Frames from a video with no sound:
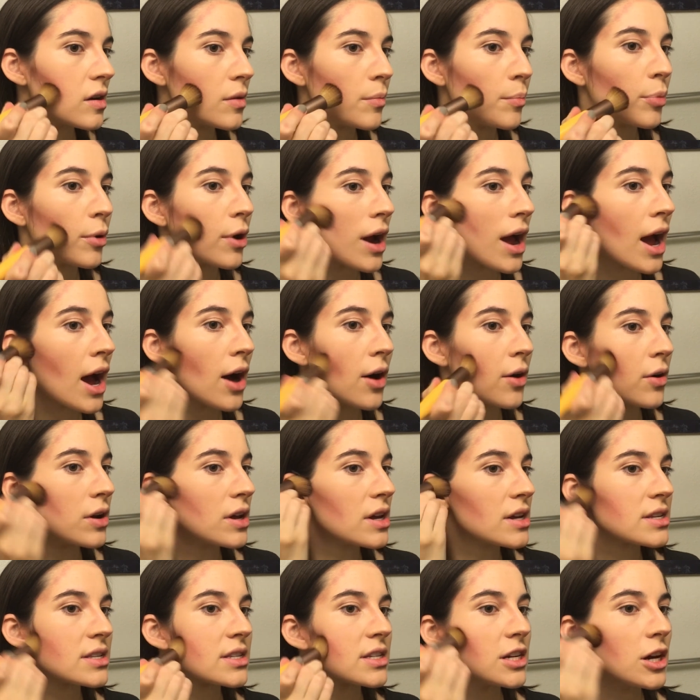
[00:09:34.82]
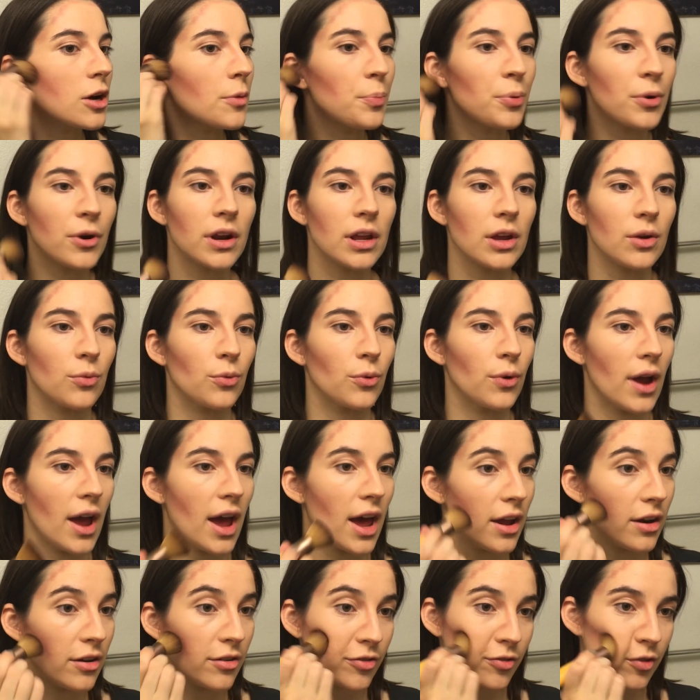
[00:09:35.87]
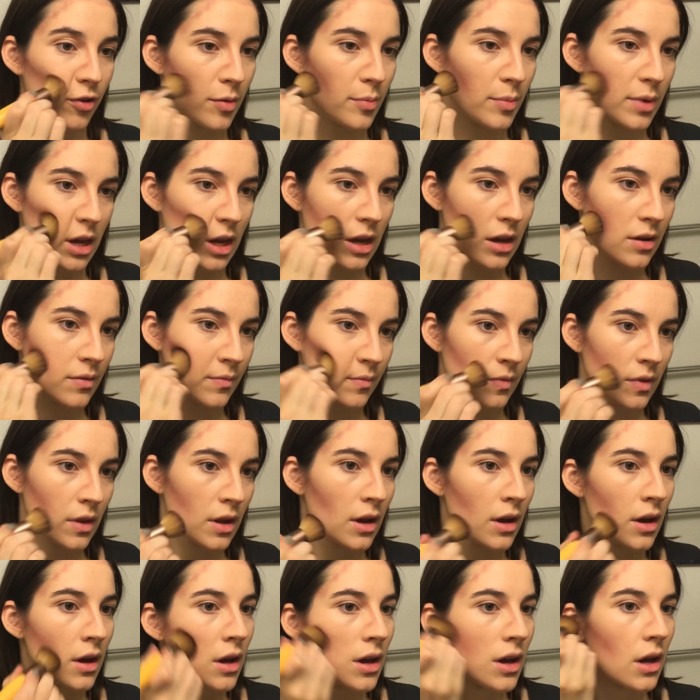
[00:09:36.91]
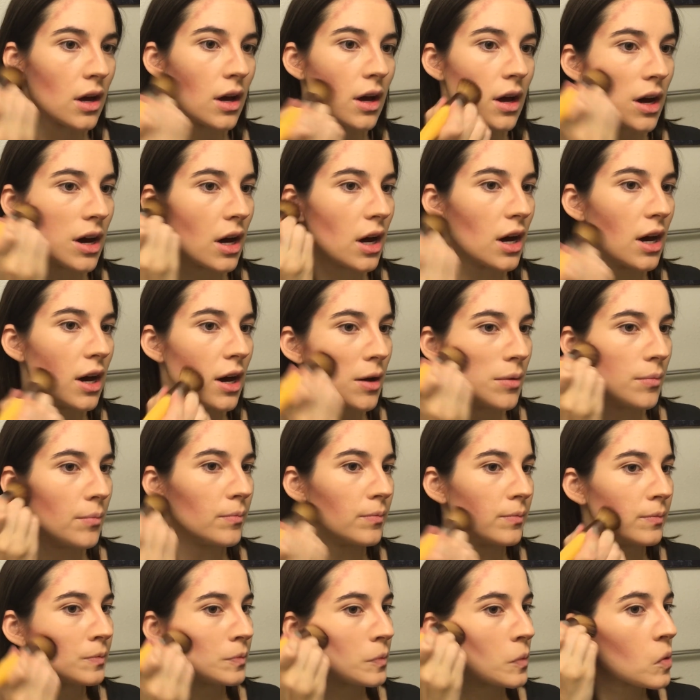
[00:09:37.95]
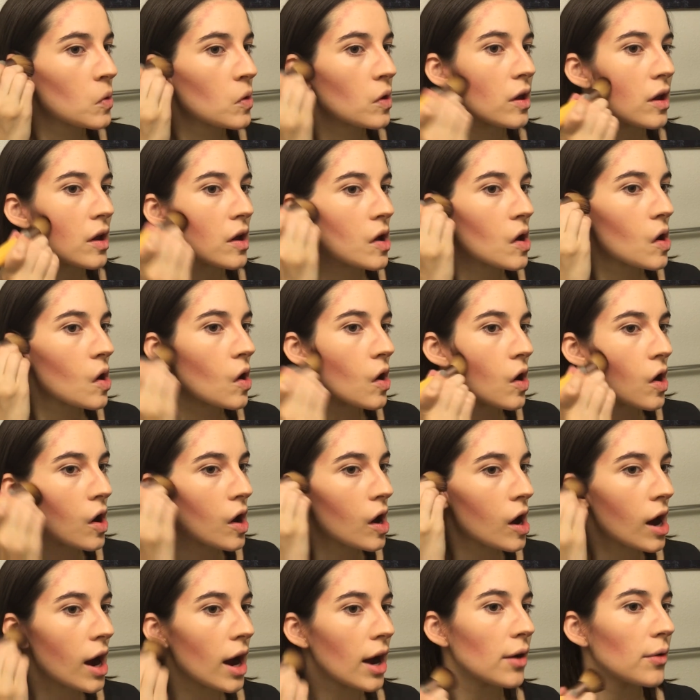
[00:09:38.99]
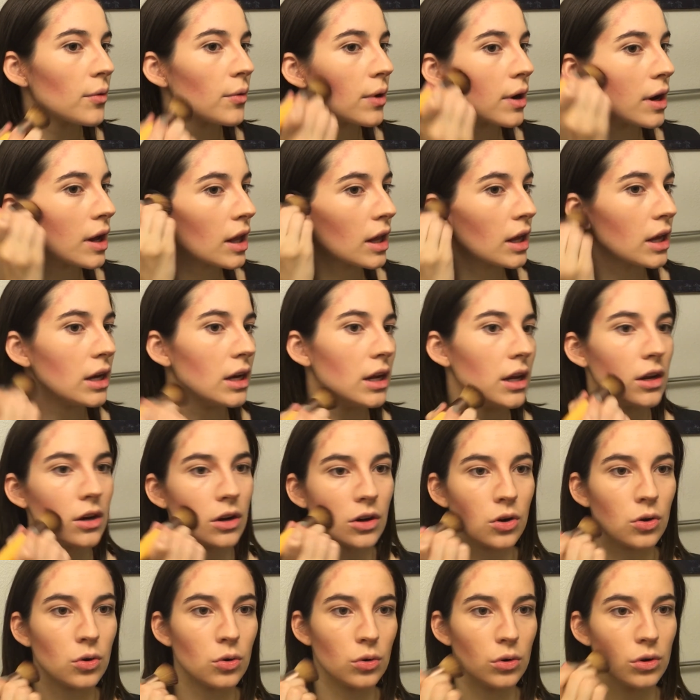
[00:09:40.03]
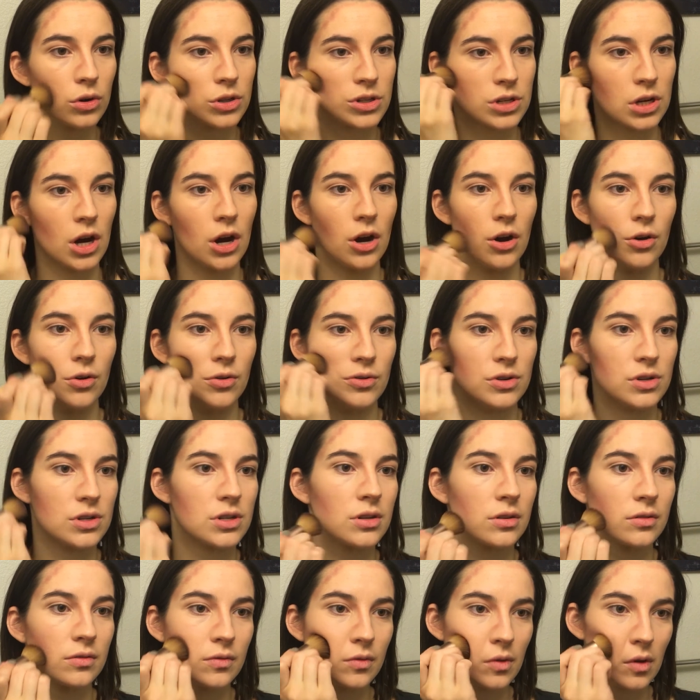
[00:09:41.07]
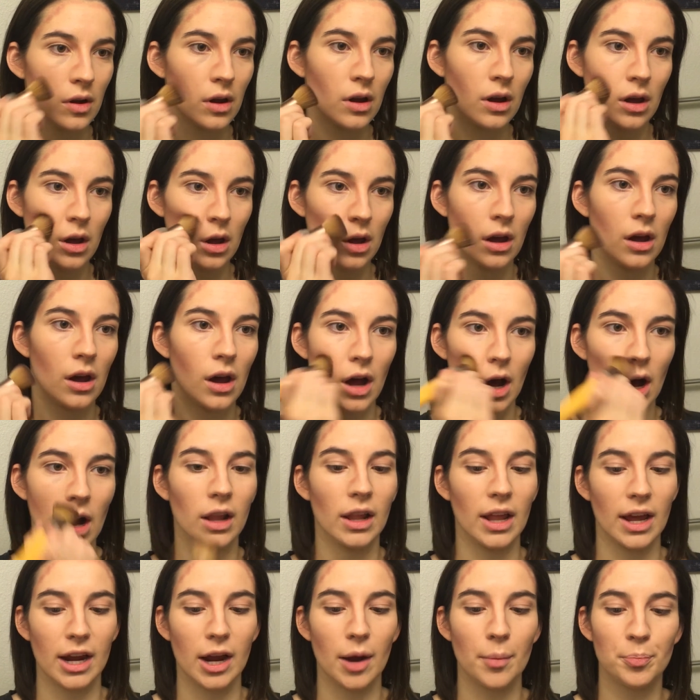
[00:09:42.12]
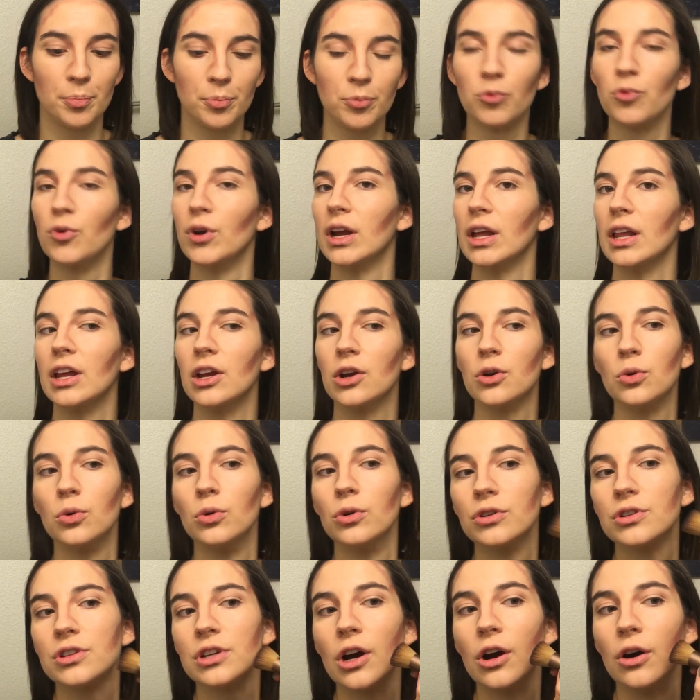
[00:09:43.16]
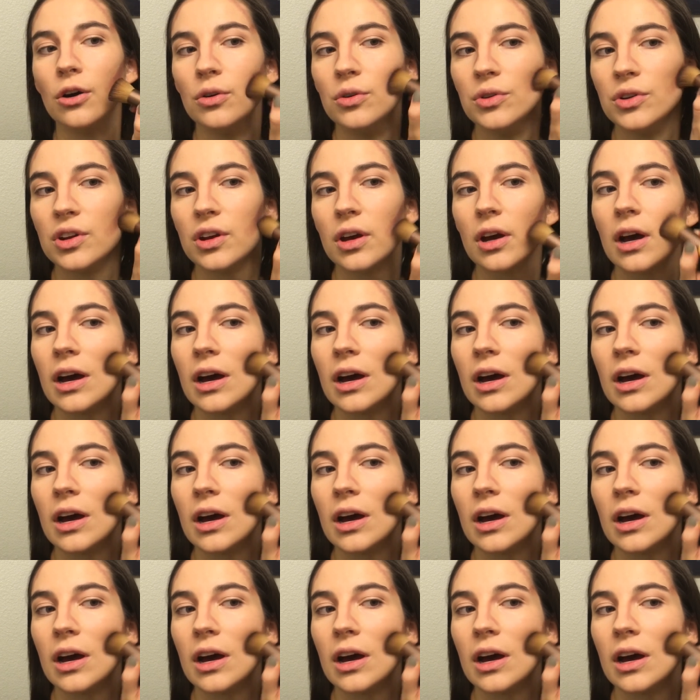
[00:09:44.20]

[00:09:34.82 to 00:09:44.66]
brown is still pretty red for me. I really need a cool toned, like a really cool toned